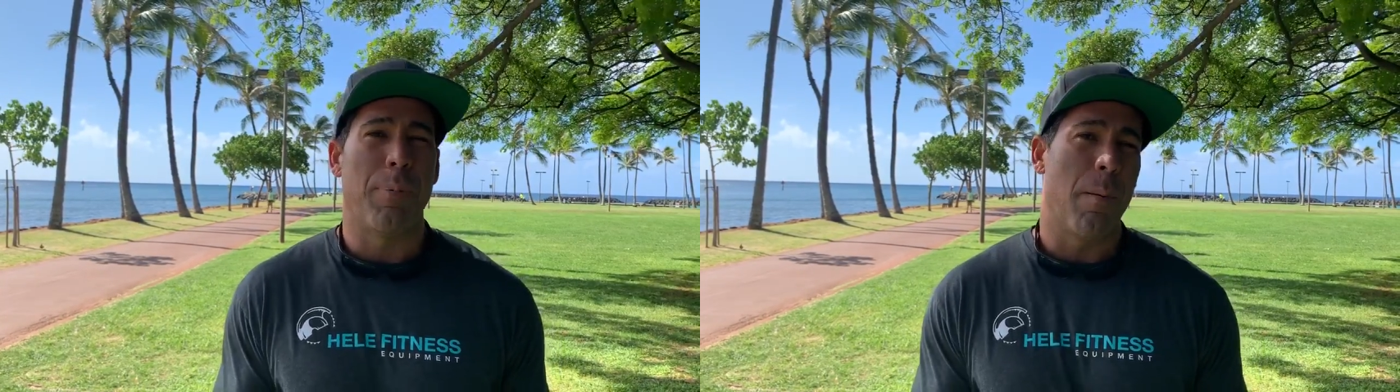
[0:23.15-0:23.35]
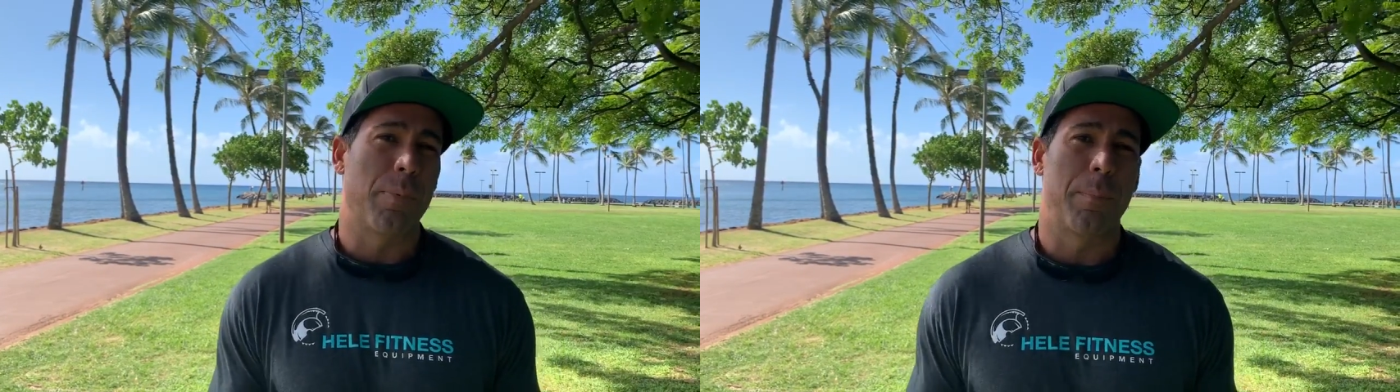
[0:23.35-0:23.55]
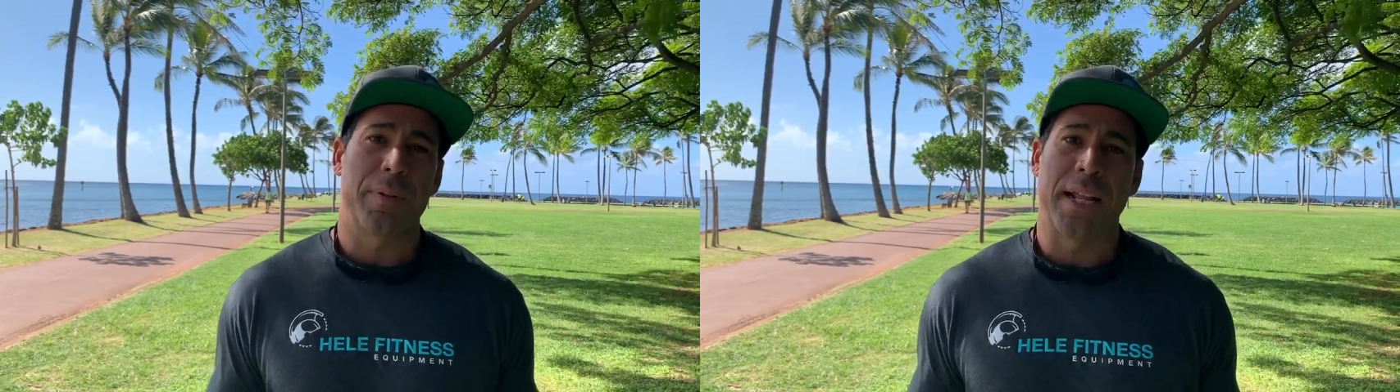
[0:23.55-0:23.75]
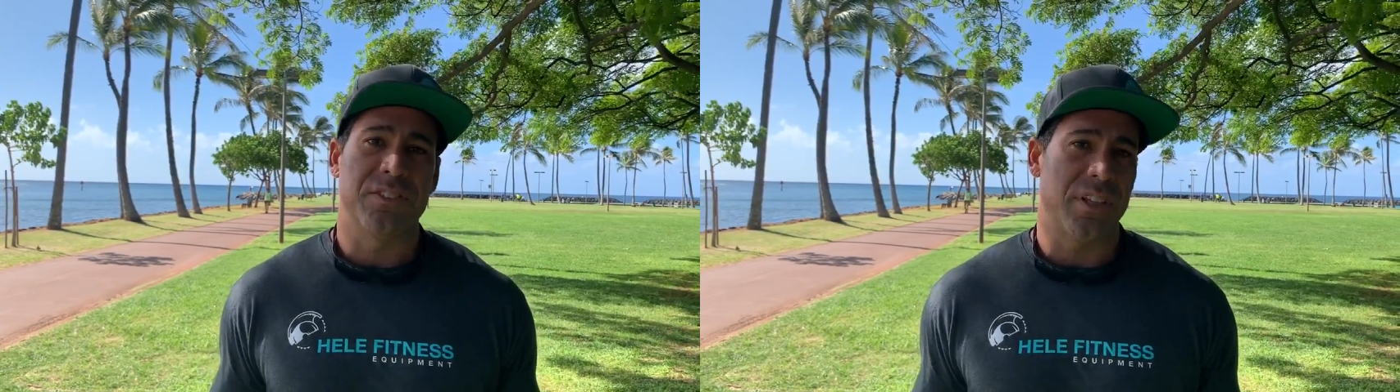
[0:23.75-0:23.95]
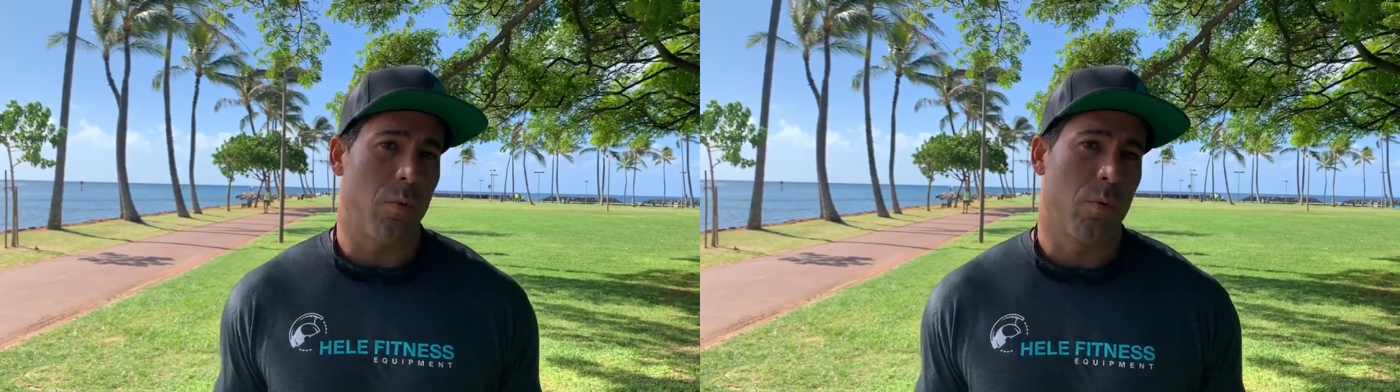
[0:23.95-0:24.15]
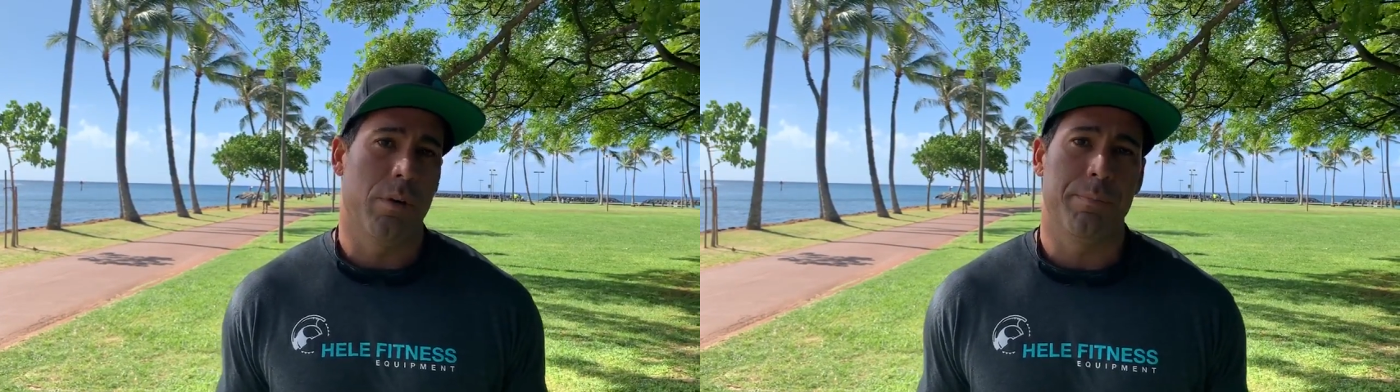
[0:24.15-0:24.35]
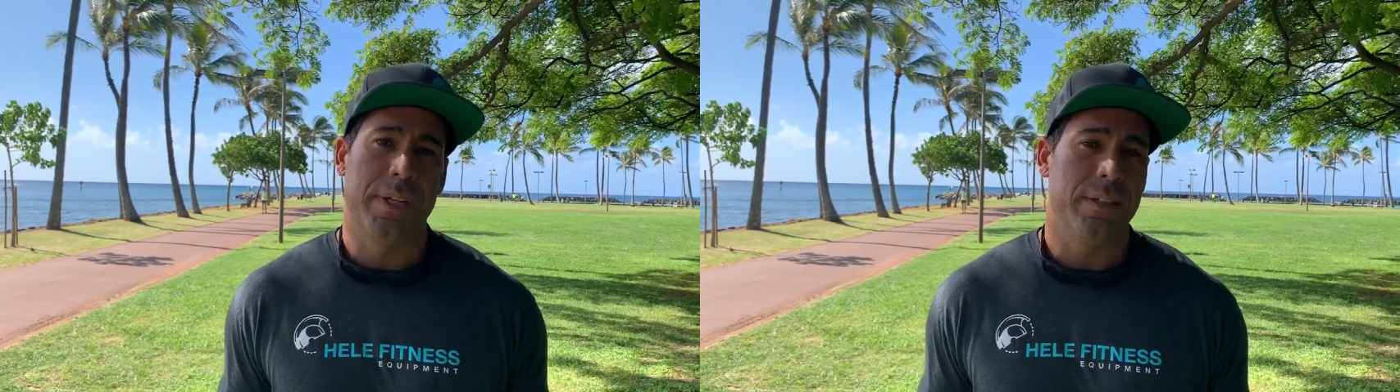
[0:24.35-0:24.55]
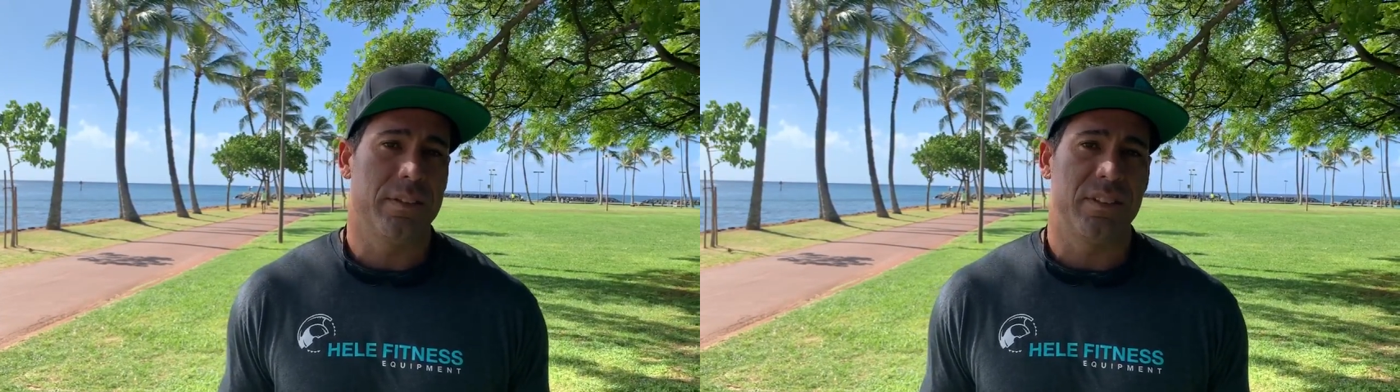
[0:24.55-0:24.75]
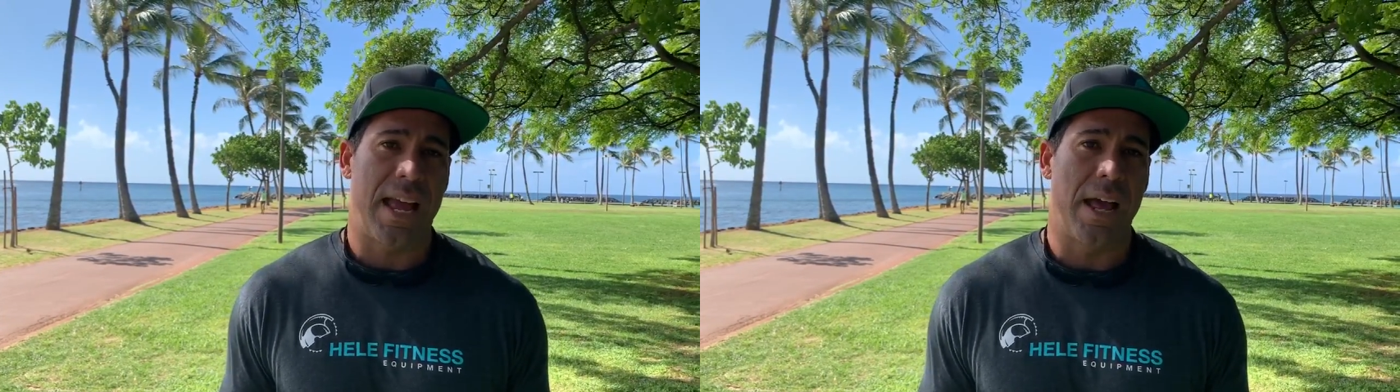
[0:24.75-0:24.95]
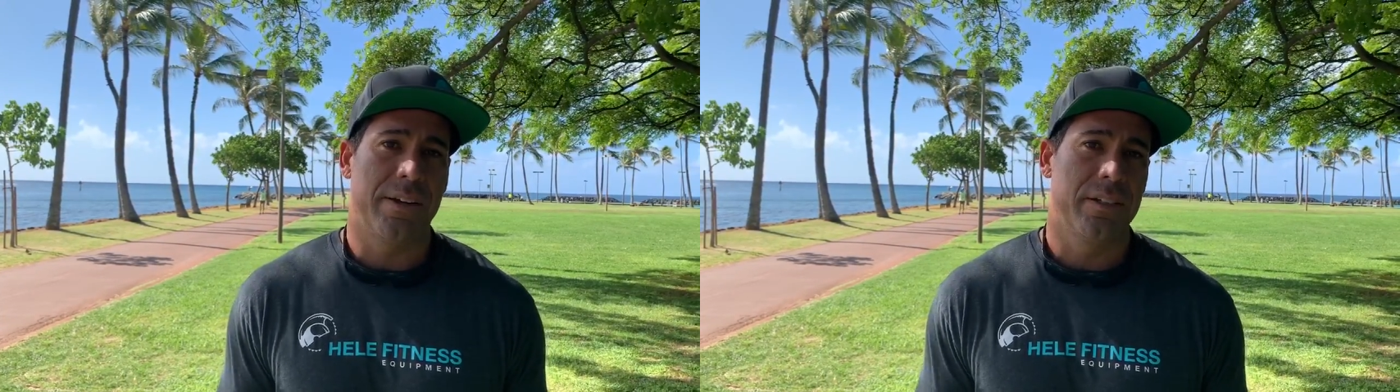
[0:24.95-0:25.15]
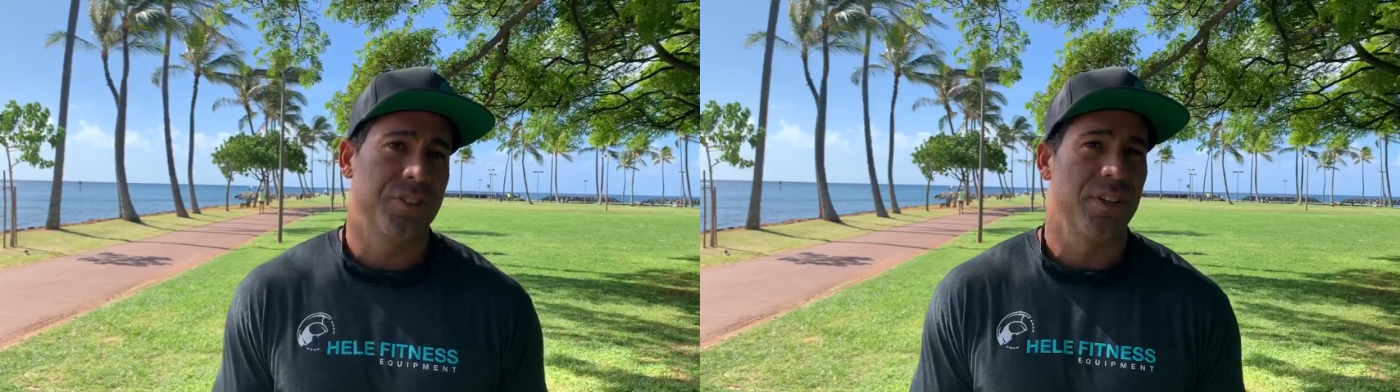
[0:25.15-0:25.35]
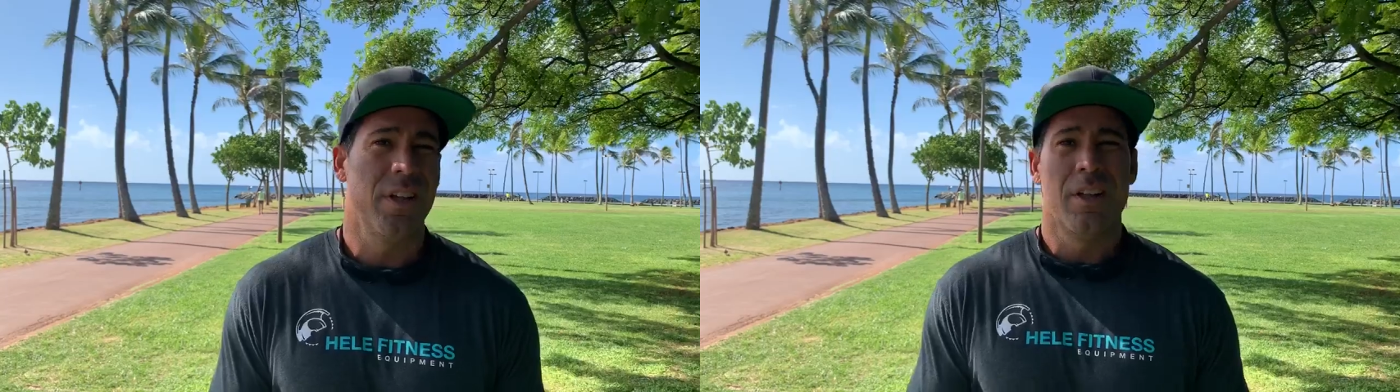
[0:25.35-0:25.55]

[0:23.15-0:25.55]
bumper plates that weren't meeting the standards,